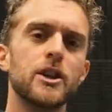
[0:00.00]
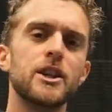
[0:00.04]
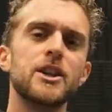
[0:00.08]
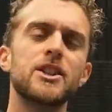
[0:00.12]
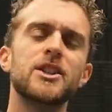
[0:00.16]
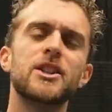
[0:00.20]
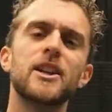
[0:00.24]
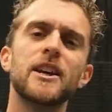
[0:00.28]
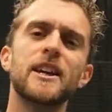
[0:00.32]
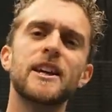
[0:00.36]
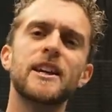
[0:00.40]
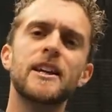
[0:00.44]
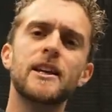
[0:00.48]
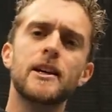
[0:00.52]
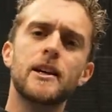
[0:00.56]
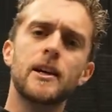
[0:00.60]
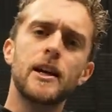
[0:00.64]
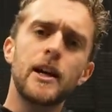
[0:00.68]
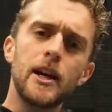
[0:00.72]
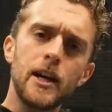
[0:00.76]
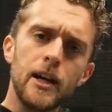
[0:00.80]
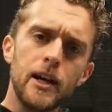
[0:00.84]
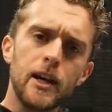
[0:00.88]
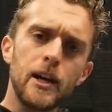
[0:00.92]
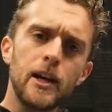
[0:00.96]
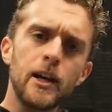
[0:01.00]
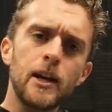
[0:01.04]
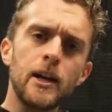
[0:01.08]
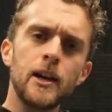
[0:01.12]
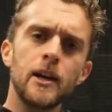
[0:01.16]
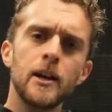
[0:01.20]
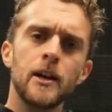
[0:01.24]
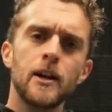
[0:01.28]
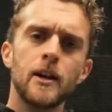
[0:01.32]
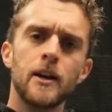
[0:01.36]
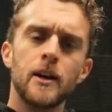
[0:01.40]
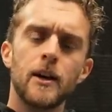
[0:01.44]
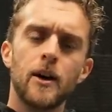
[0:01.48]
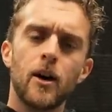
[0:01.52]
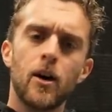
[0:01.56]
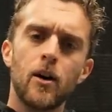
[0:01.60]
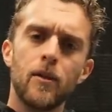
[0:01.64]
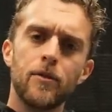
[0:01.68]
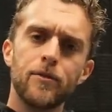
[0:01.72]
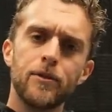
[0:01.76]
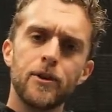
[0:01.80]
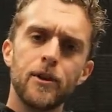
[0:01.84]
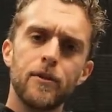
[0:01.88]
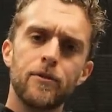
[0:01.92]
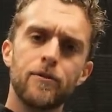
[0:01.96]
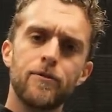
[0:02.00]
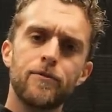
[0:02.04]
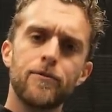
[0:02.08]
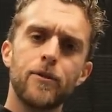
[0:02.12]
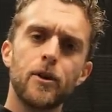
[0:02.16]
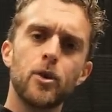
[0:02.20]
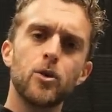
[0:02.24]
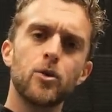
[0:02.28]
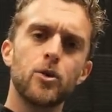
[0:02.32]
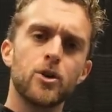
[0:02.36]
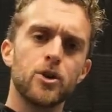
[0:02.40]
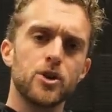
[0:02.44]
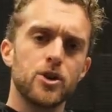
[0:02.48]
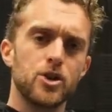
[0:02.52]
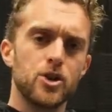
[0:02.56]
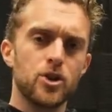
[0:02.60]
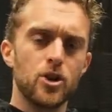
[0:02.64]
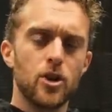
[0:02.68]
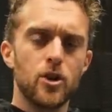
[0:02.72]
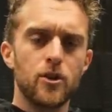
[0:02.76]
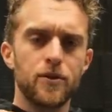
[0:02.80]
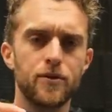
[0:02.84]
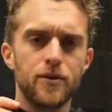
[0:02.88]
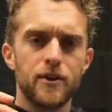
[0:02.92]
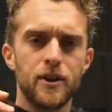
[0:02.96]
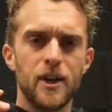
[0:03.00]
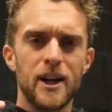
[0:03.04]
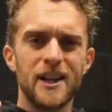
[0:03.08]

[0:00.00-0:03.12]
is the key of the focus, of the